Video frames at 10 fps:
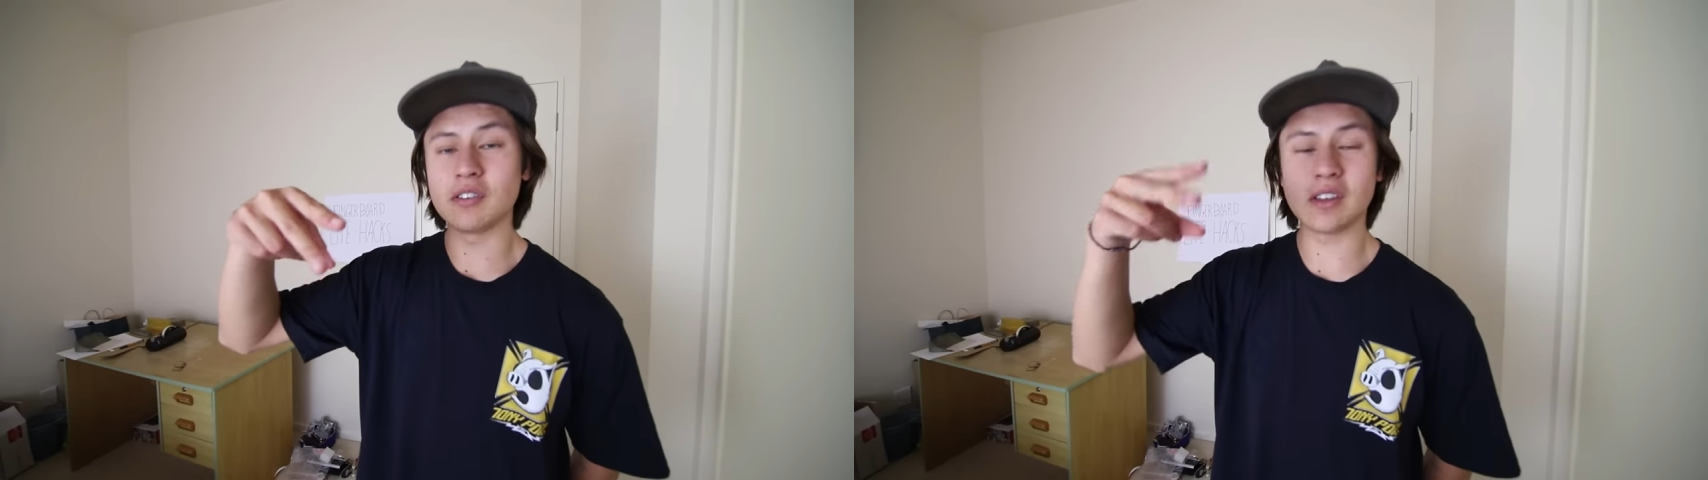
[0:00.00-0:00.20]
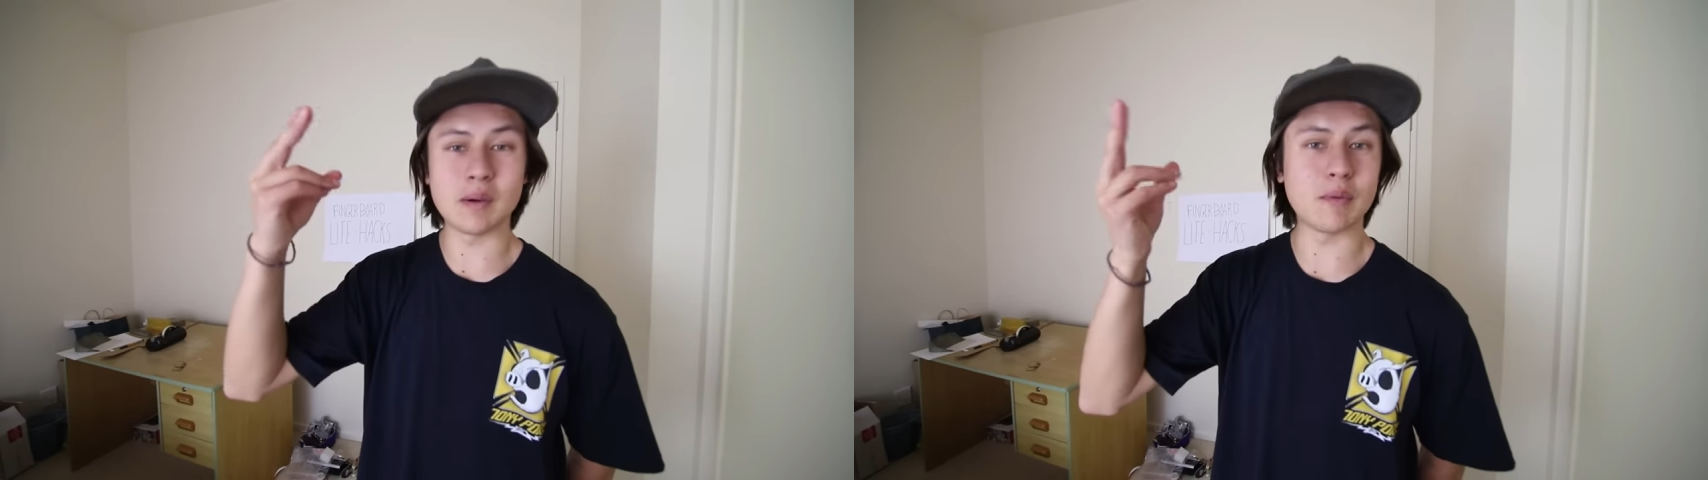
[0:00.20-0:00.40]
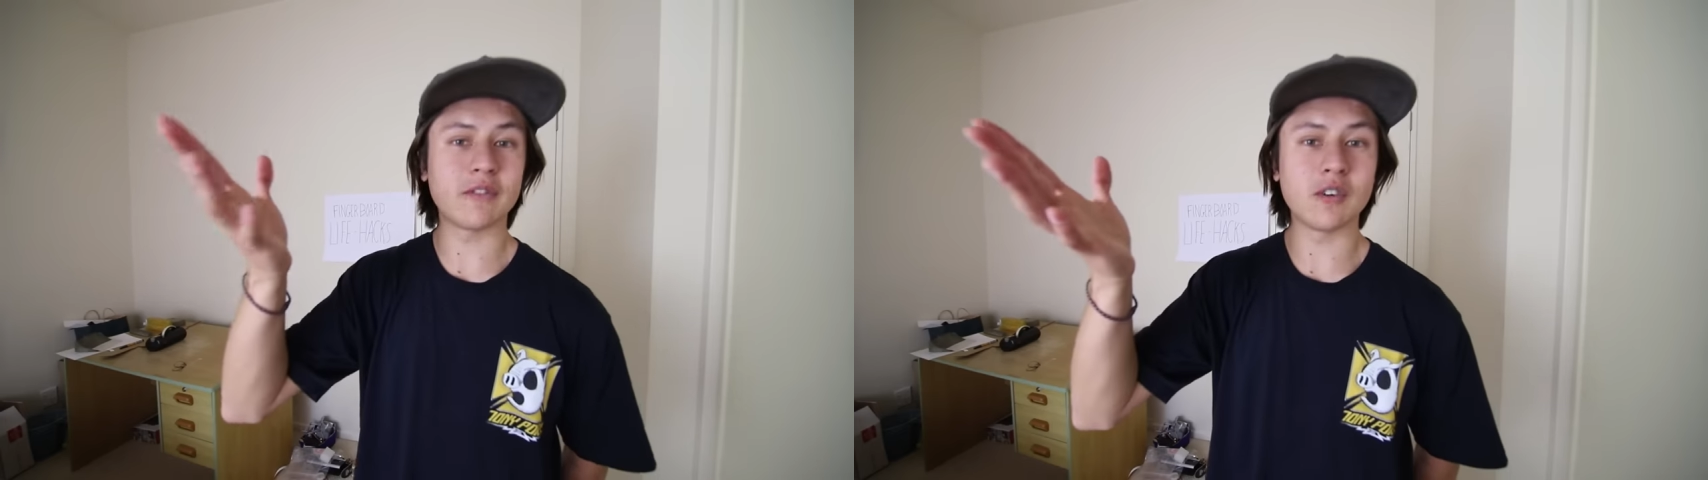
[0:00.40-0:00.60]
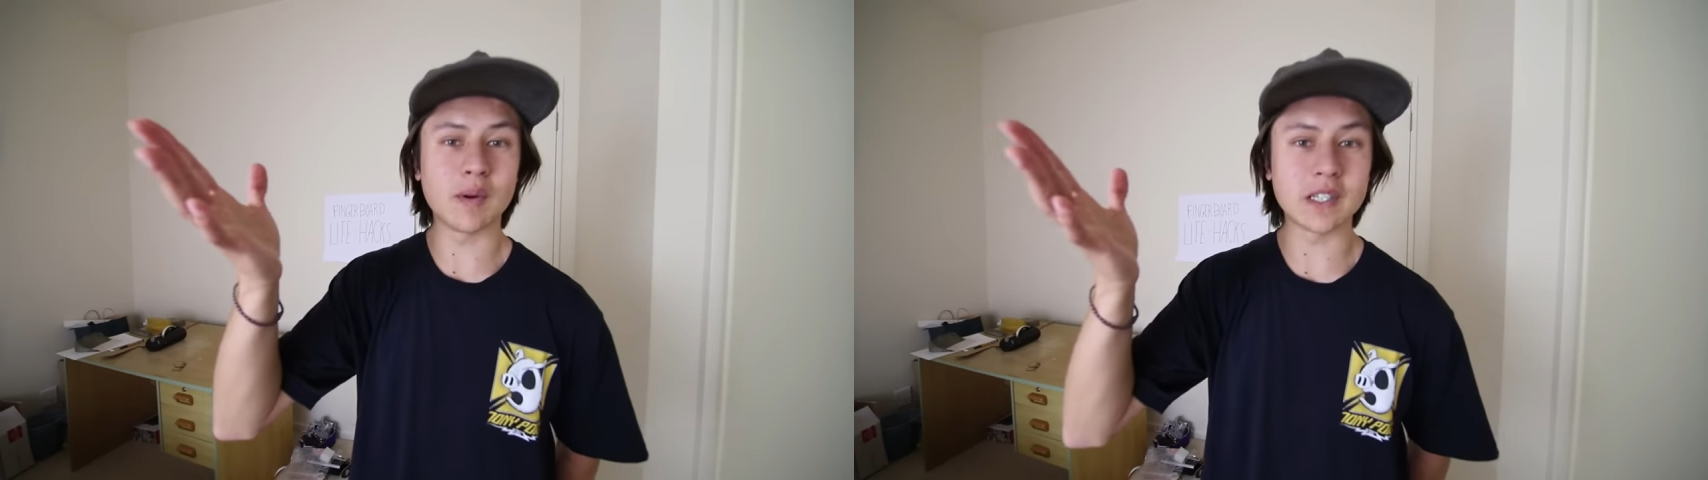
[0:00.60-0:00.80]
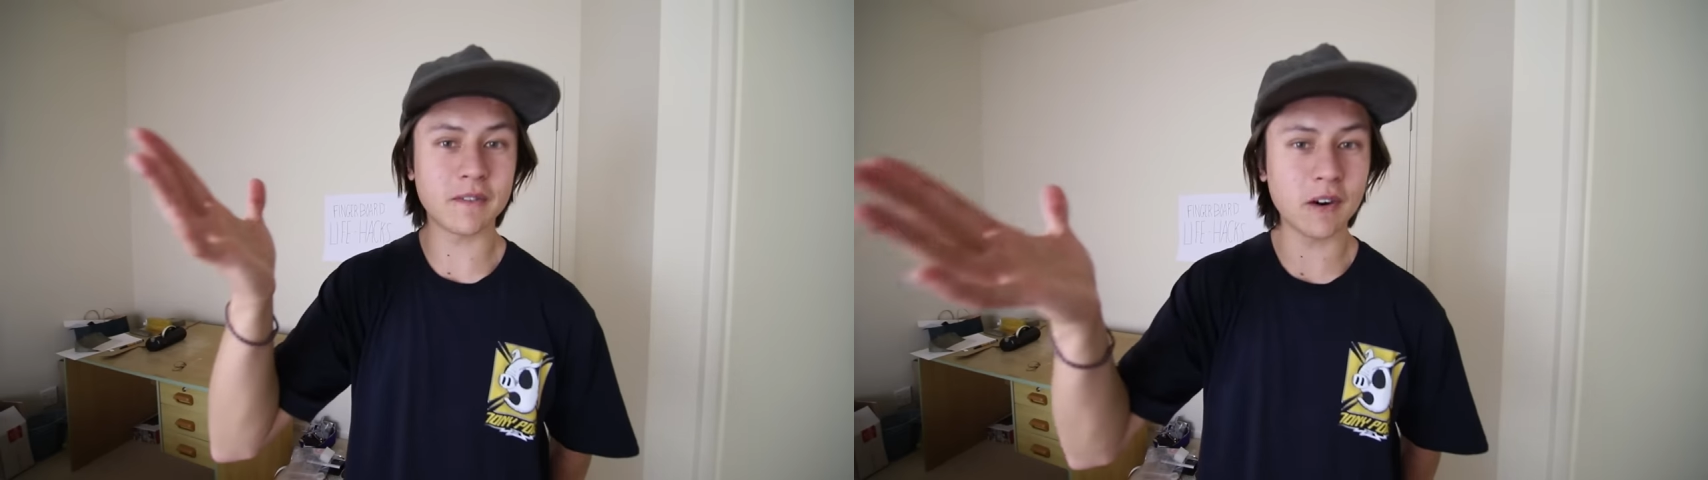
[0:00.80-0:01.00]
into them with too
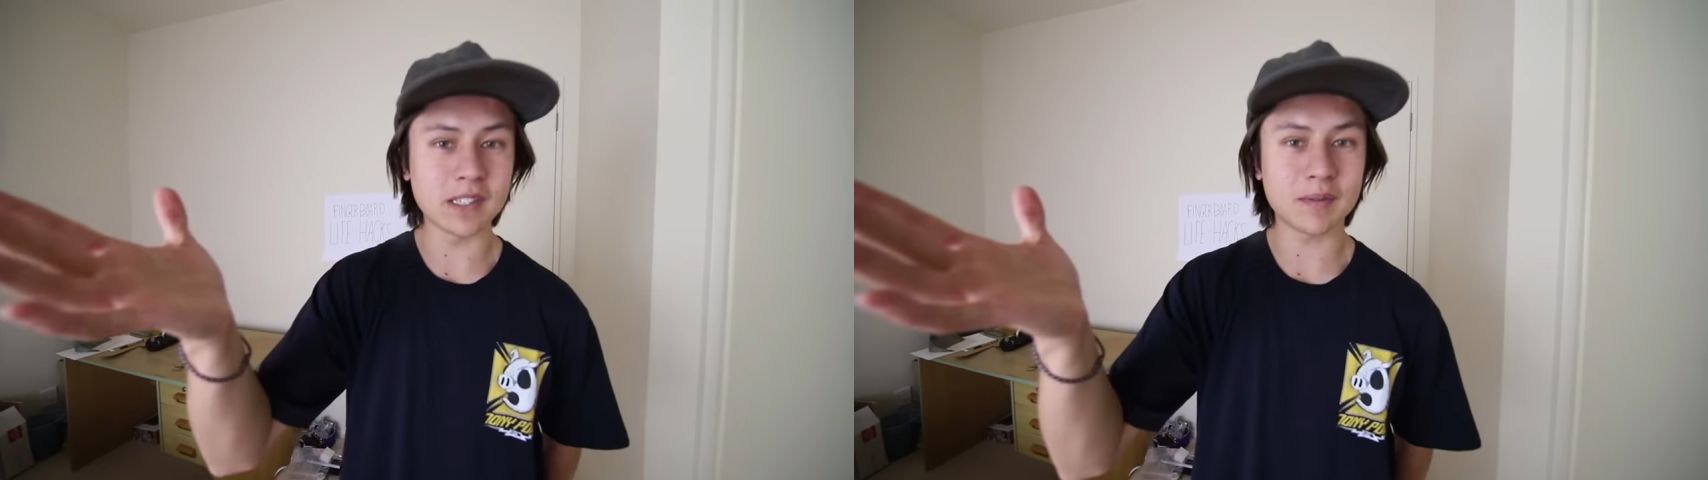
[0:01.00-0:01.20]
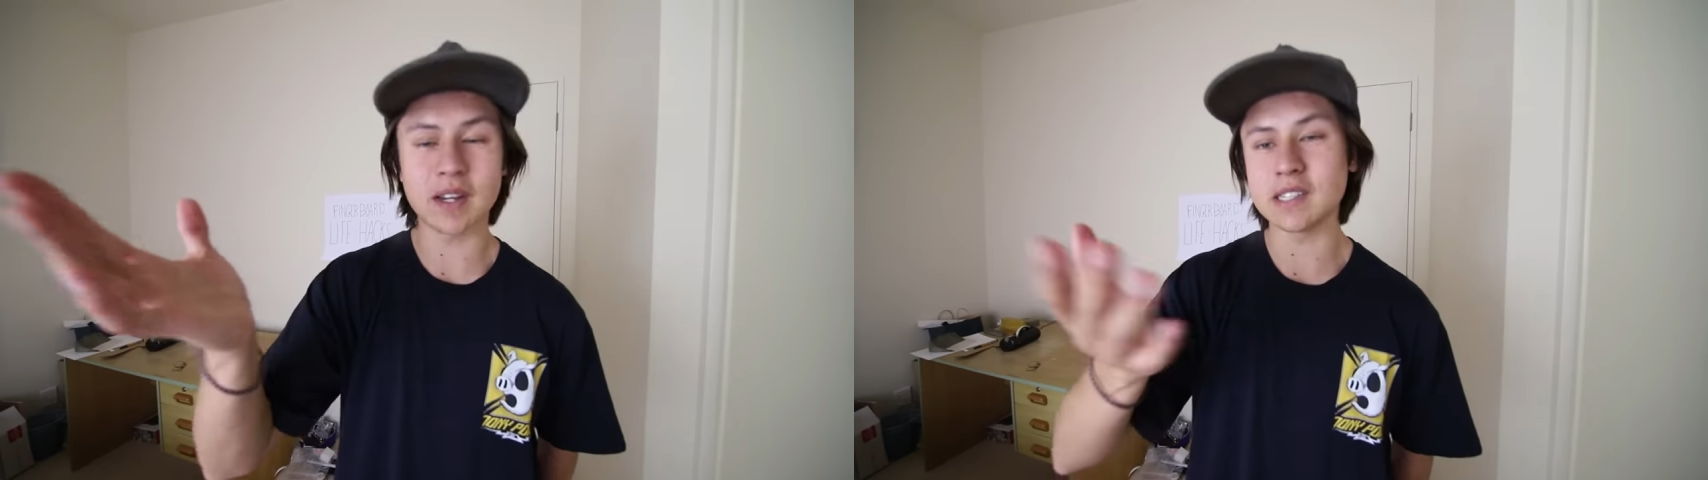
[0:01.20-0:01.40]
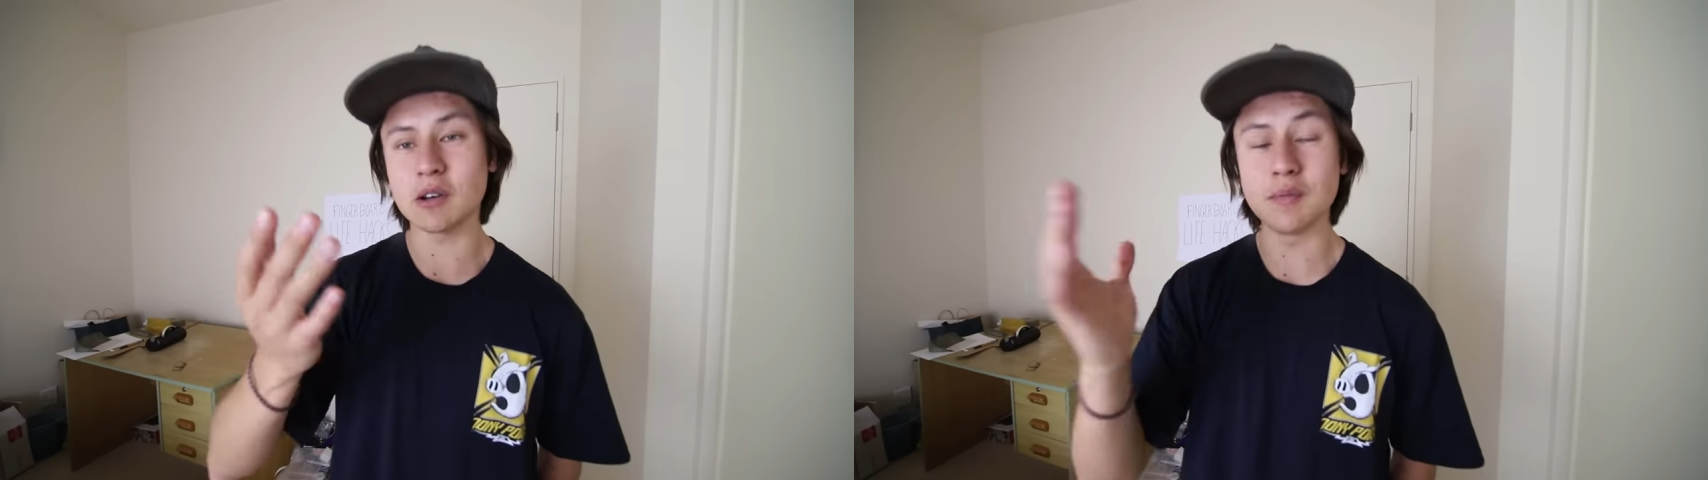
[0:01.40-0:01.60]
much force because they'll